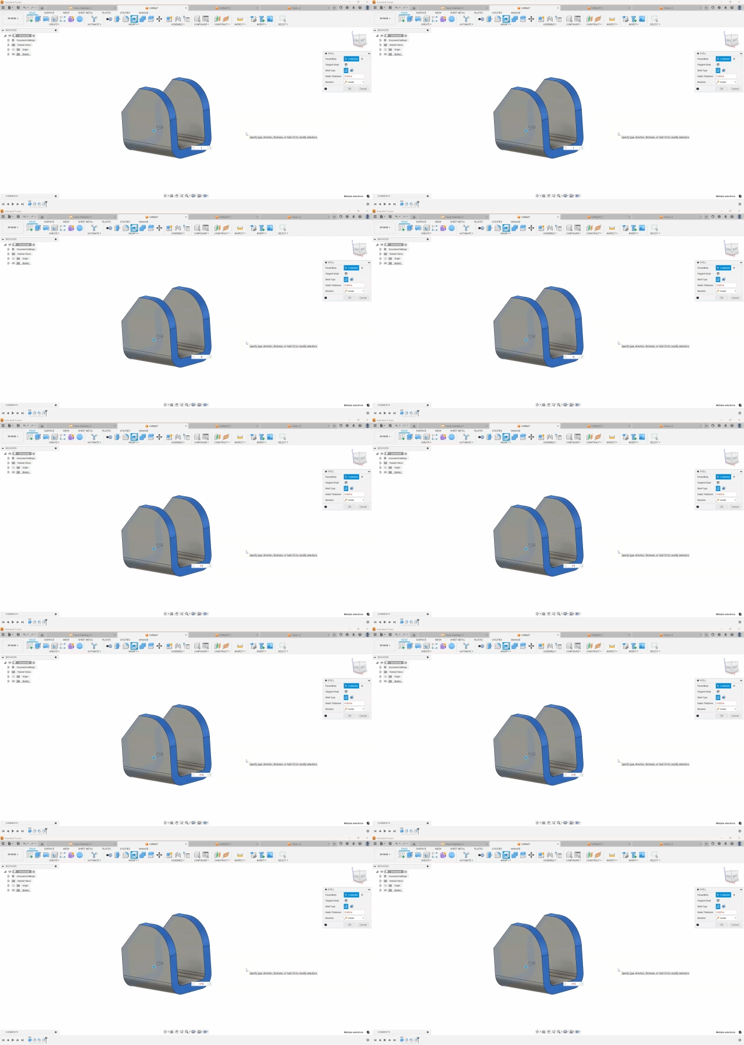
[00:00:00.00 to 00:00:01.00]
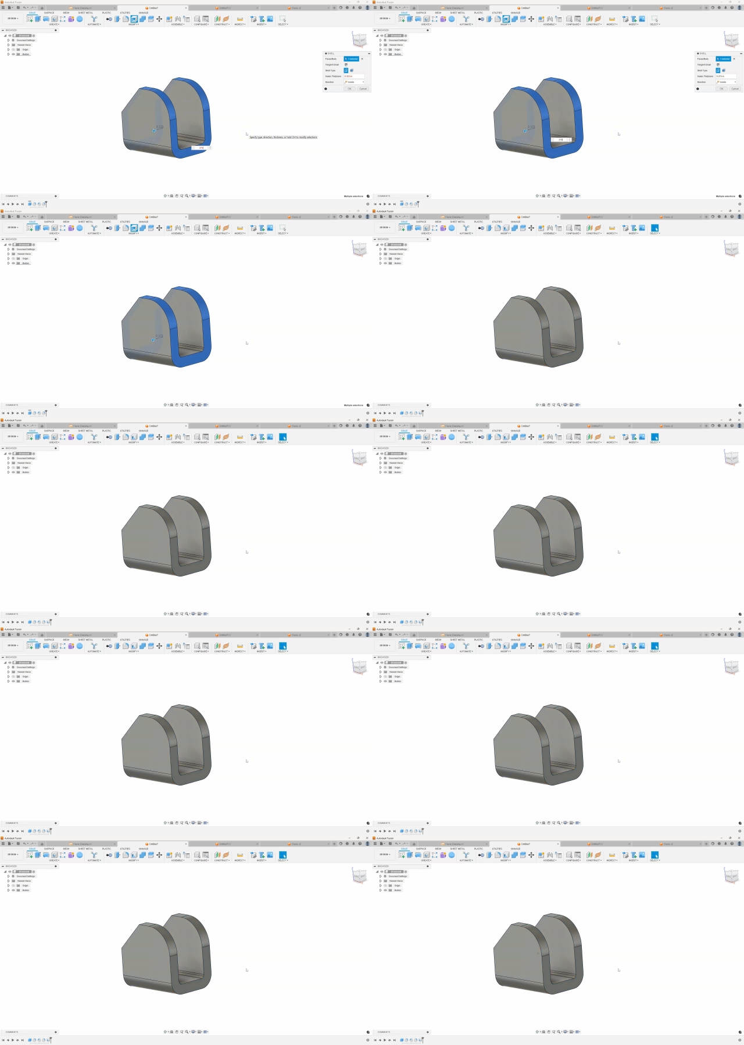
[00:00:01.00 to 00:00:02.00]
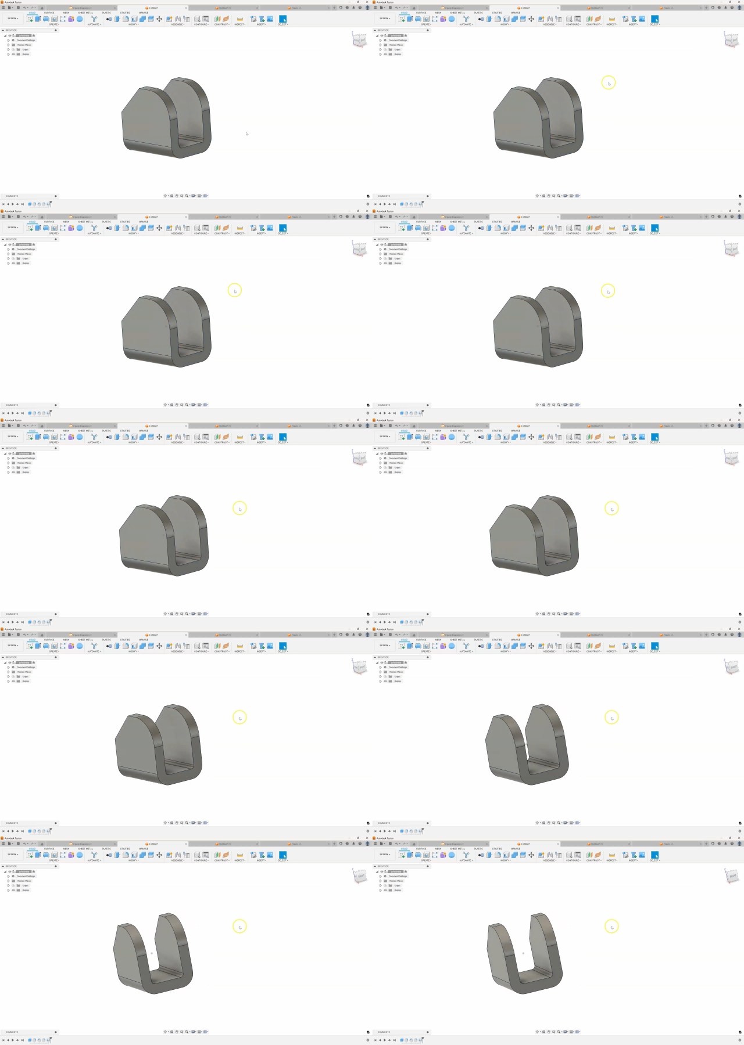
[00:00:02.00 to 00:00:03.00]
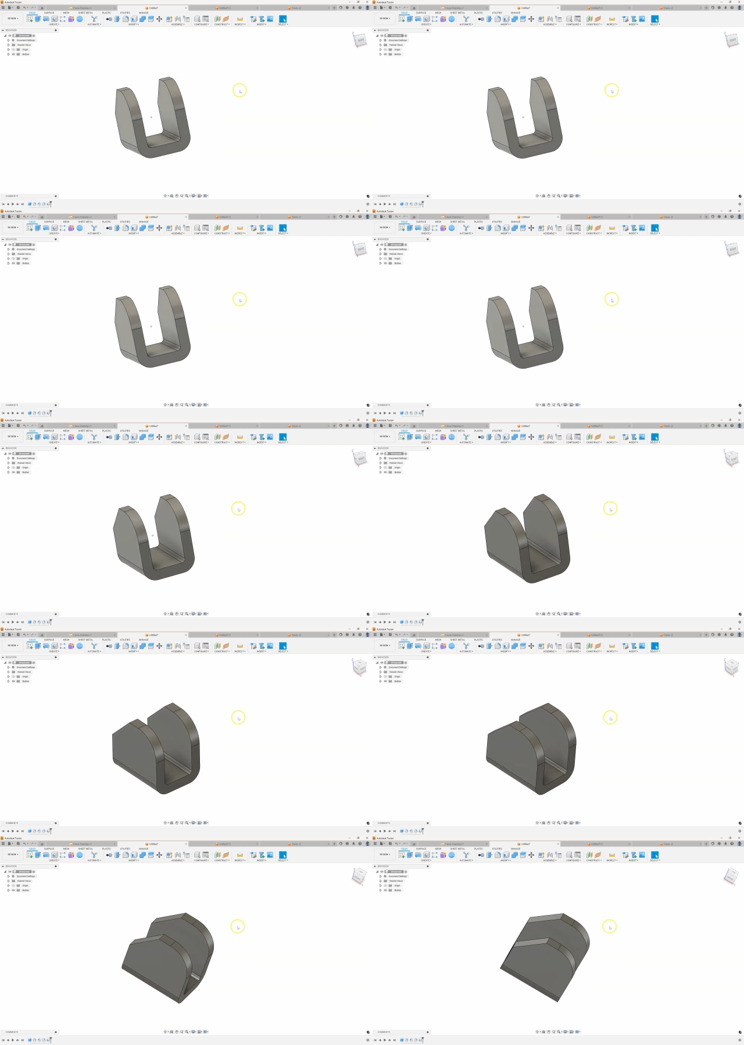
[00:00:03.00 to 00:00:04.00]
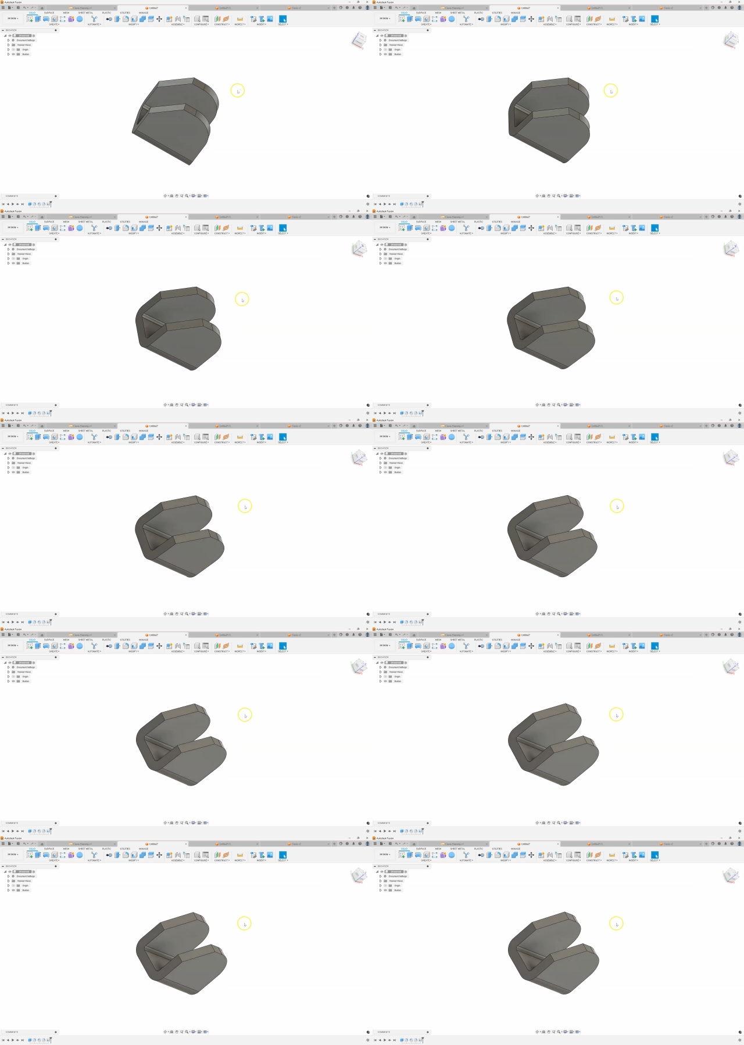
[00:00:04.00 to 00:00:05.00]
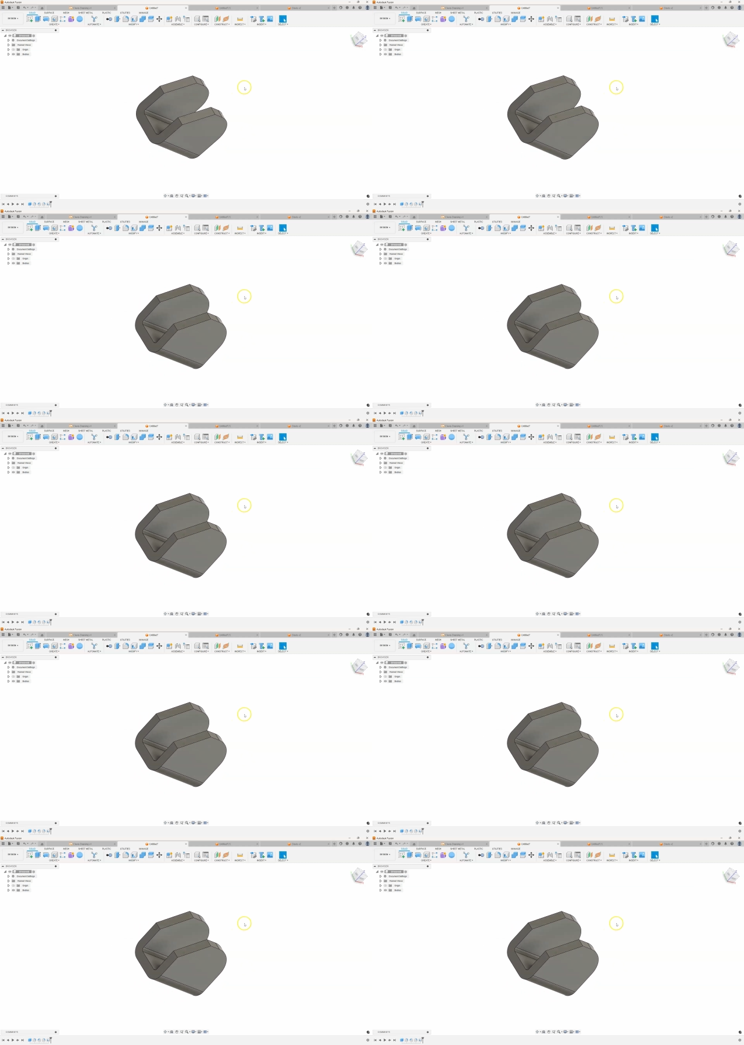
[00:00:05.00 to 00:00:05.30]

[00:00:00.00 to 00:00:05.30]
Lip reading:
(no speaker visible)